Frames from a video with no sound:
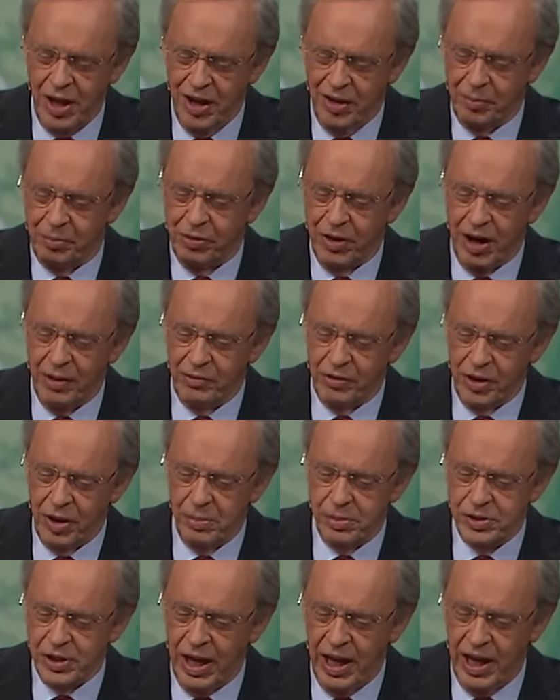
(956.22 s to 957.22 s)
of
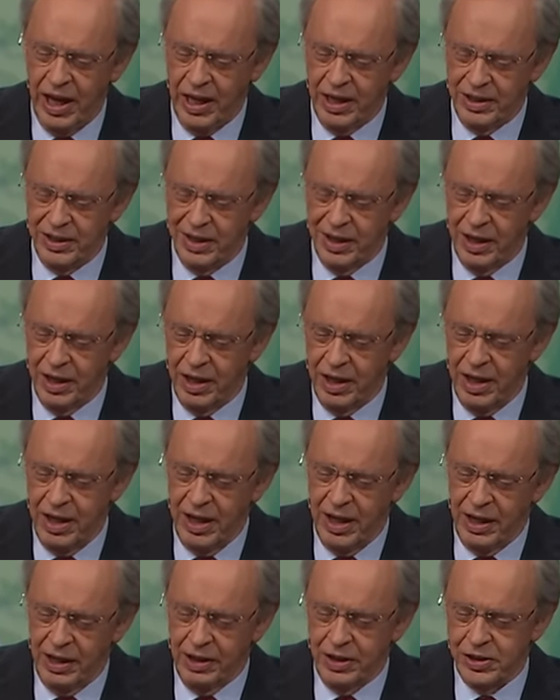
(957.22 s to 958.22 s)
Proverbs, and
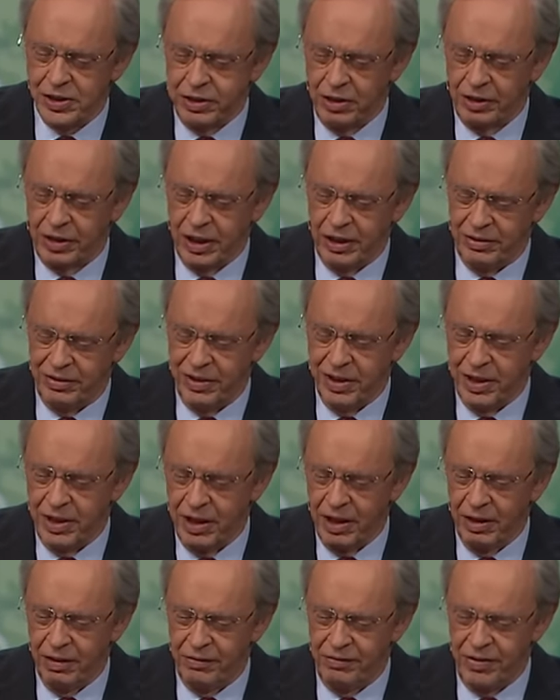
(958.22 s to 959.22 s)
let's look at the
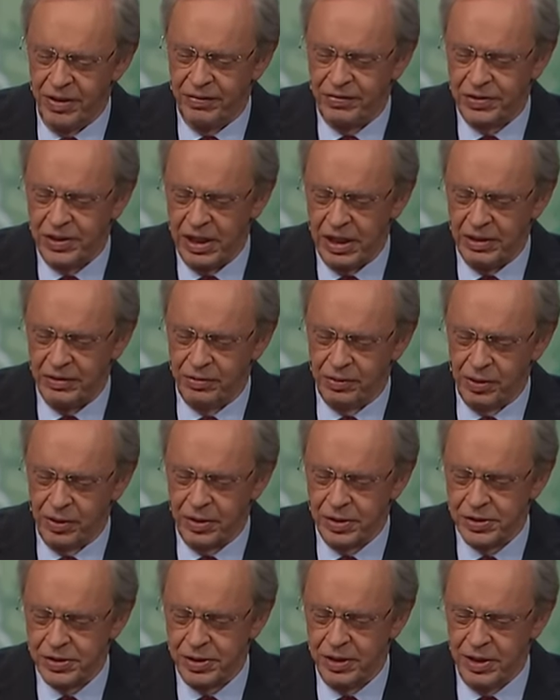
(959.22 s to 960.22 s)
15th
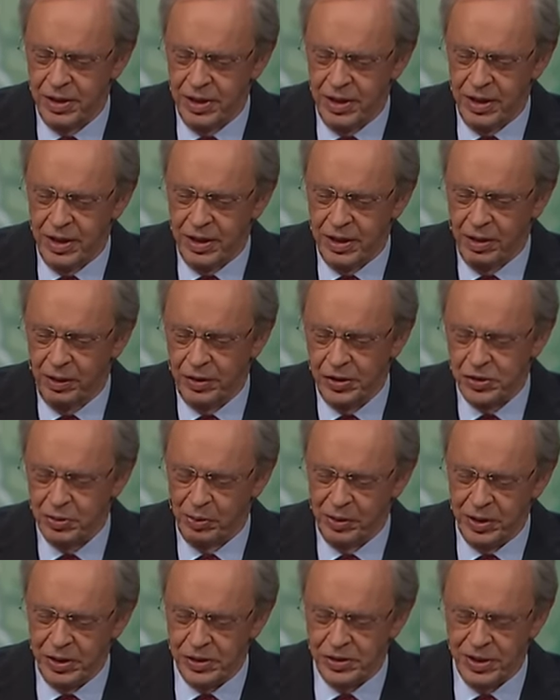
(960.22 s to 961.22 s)
verse. Notice
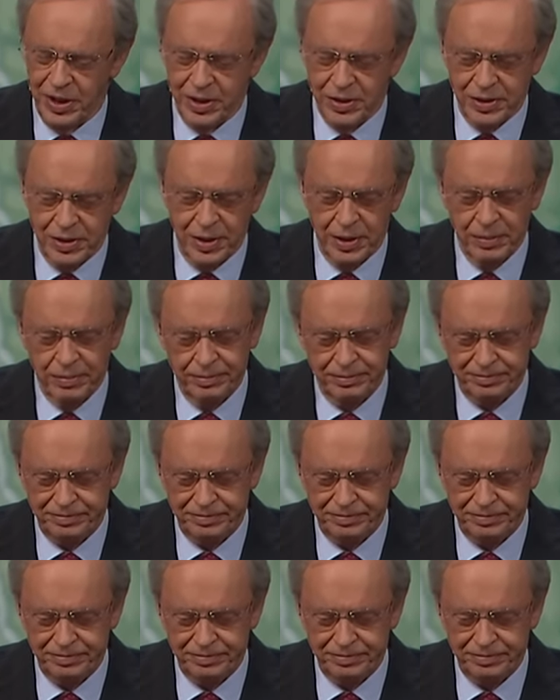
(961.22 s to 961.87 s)
what he says here.